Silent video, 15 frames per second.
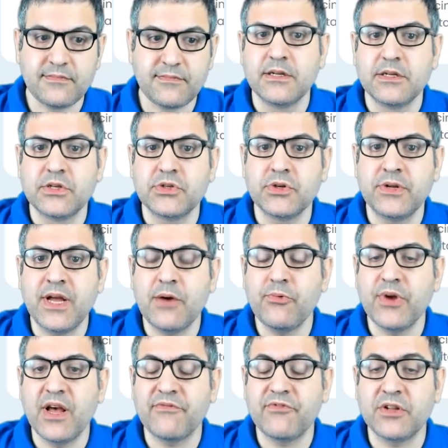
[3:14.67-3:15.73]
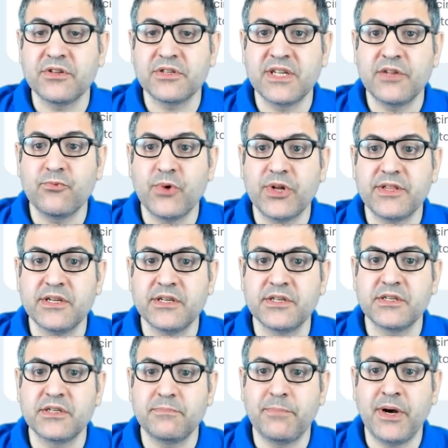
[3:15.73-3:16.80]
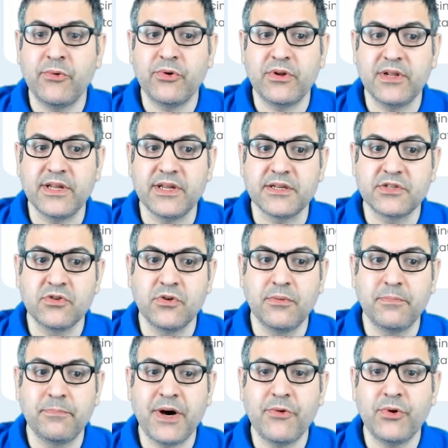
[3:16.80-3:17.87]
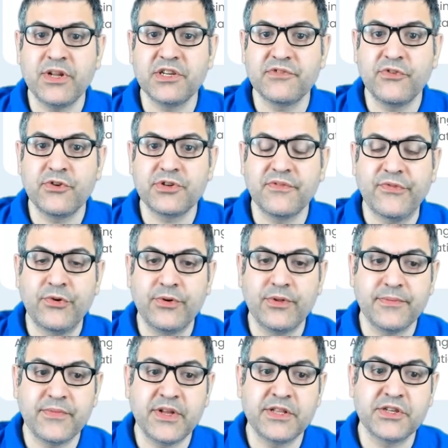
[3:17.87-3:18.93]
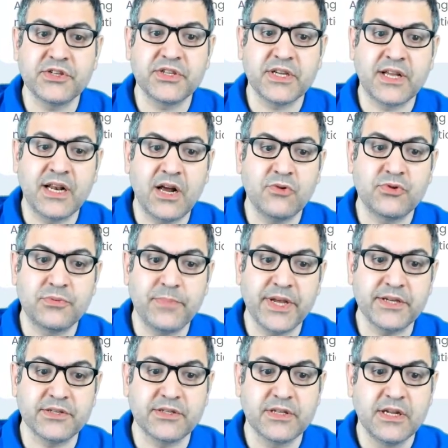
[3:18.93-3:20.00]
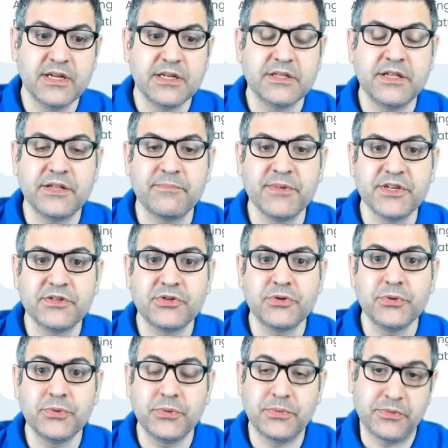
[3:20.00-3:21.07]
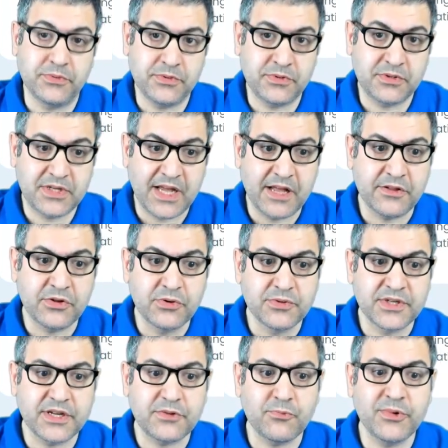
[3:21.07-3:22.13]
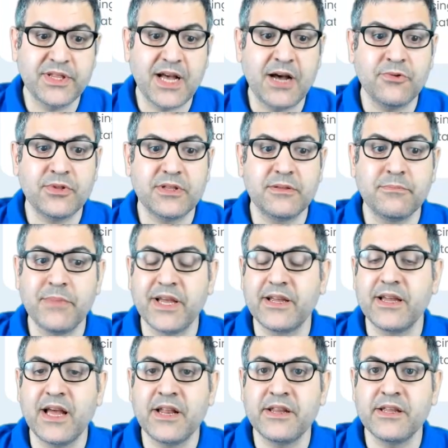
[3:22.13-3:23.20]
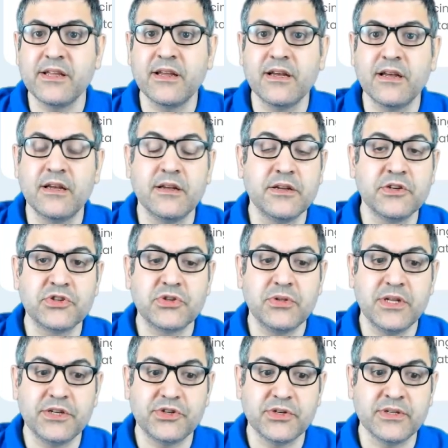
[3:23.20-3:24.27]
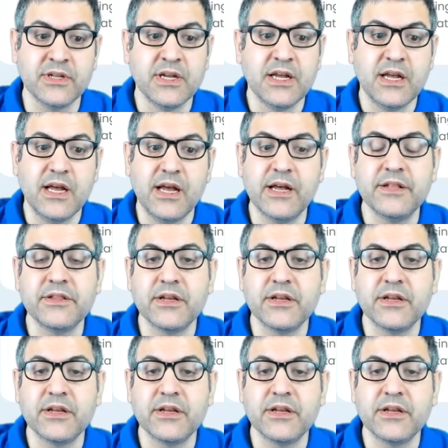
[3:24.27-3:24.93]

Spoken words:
So now we have to understand what is PowerLinks. So PowerLinks, first of all, it is cloud-based. That means you can use it without making any installation. And